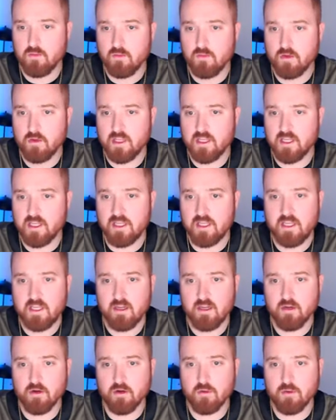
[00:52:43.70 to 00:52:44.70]
we'll get
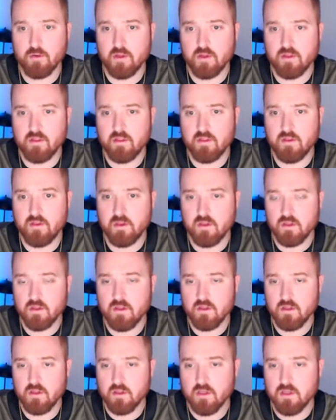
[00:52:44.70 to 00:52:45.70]
here with
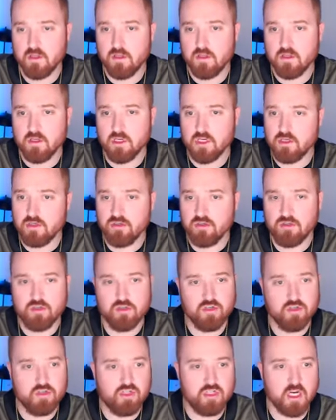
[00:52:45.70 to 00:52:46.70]

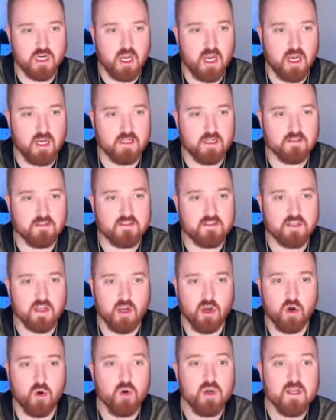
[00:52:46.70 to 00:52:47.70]
John.
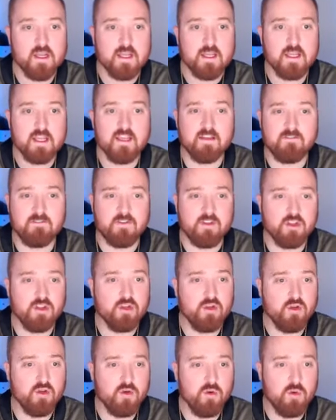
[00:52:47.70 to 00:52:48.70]
So if
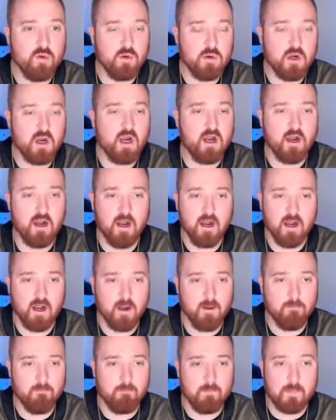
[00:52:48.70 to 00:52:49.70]
you,
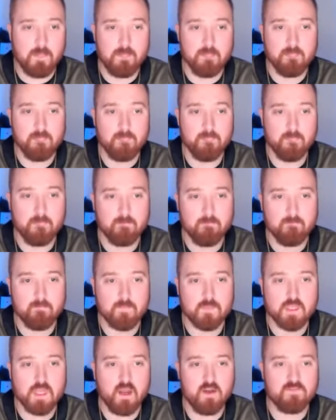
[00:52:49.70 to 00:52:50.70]
um,
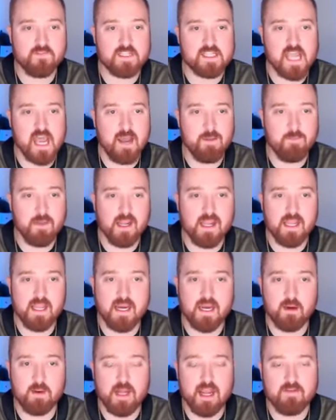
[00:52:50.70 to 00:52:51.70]
off the top of my
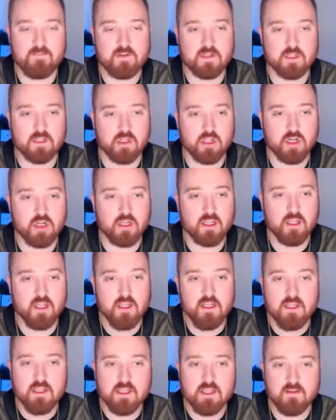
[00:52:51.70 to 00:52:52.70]
head, I would have to look.
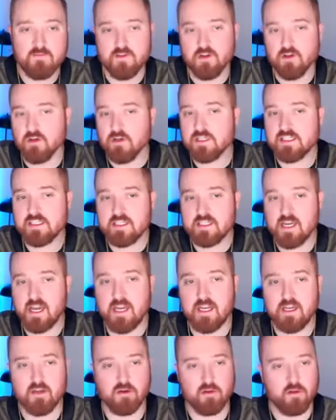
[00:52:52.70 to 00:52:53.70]
If you're in a
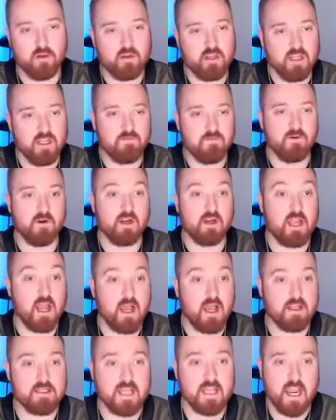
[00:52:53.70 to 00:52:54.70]
state, you're looking for a
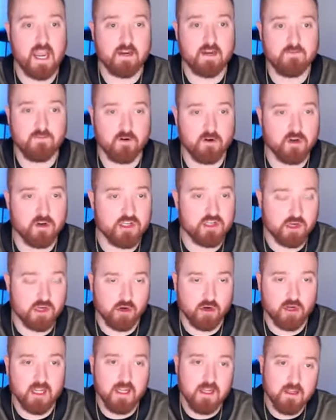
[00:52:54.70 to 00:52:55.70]
contact for an
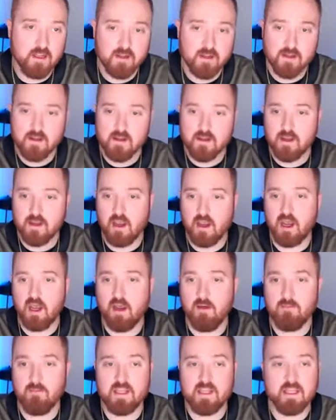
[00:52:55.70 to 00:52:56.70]
attorney.
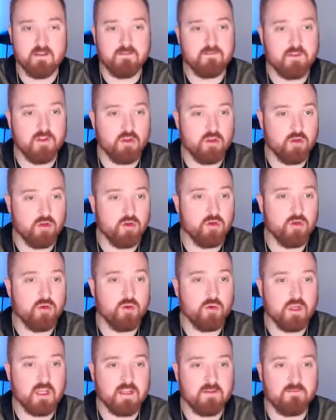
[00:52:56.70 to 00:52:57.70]
Um, if
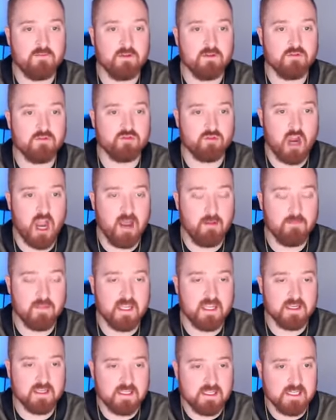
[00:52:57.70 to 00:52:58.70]
you if you drop
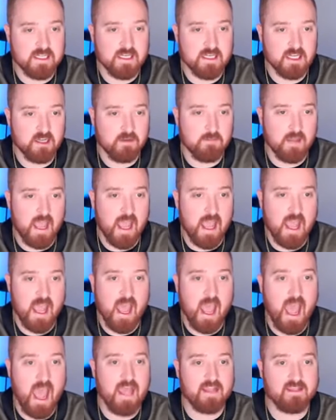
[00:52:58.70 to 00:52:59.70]
me a DM at,
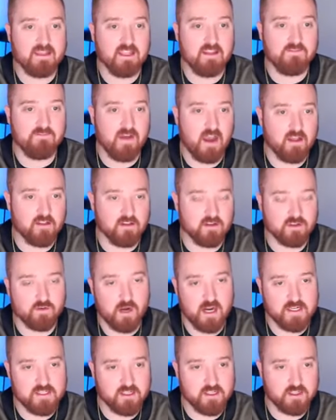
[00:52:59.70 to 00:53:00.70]
at the father's
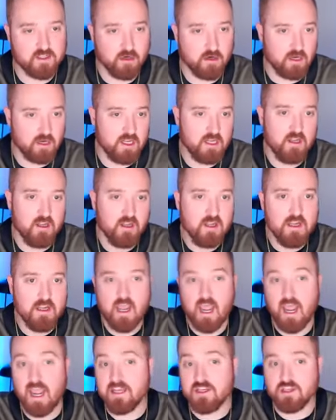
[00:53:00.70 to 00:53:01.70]
rights attorney,
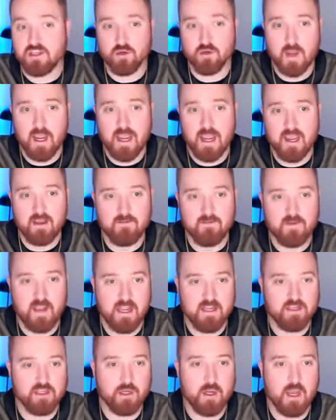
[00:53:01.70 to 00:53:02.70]
I do have
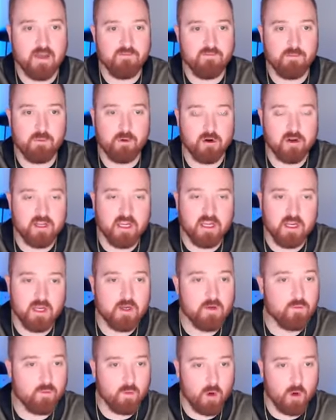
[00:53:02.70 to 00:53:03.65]
I do have a pretty